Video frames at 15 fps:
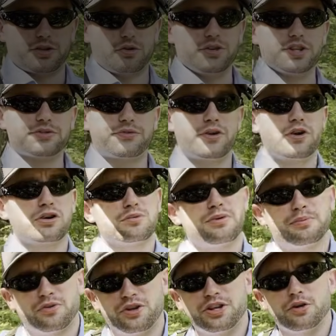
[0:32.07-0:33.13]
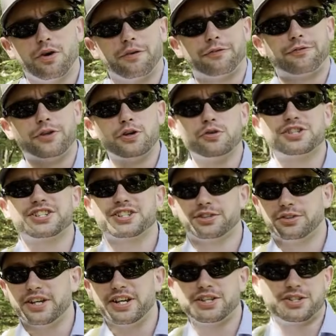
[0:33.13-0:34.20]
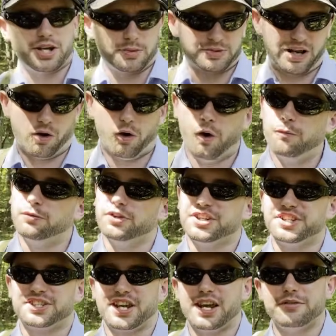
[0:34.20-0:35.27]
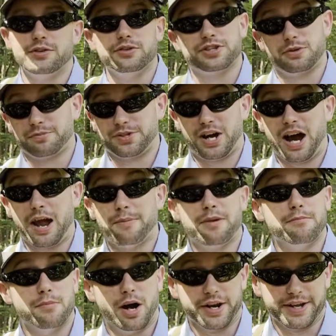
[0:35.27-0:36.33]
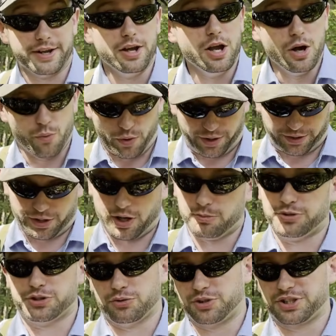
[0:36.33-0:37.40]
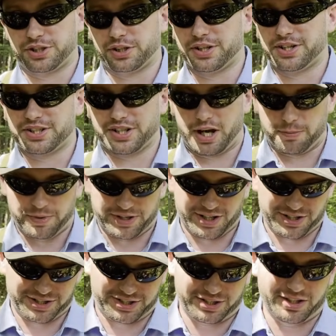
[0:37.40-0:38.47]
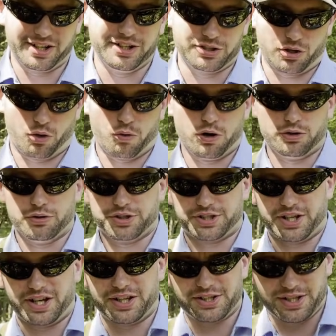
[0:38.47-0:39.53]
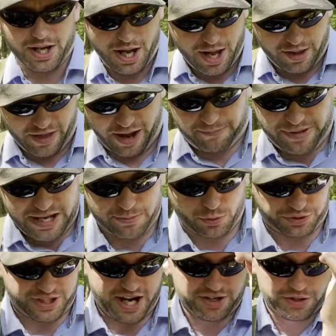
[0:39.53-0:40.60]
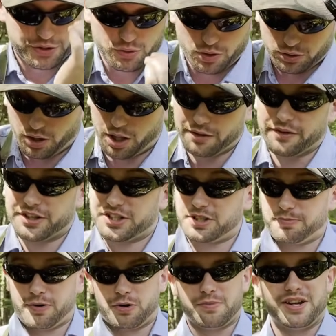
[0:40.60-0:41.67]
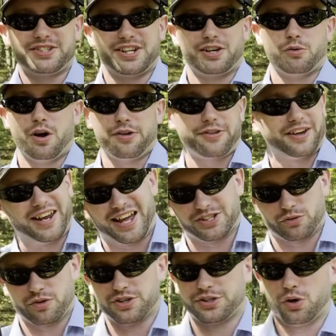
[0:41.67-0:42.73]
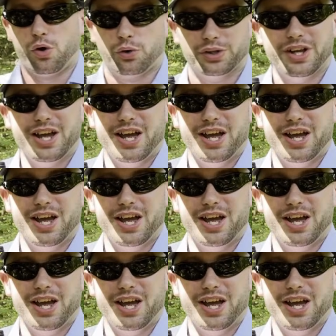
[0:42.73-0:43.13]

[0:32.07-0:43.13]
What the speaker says: so in this video, I'm going to be bringing you a few sling tips that will hopefully save you some time and money when it comes to sling setup, because slings are one of those things that people tend to do a lot of experimenting with, and as a result,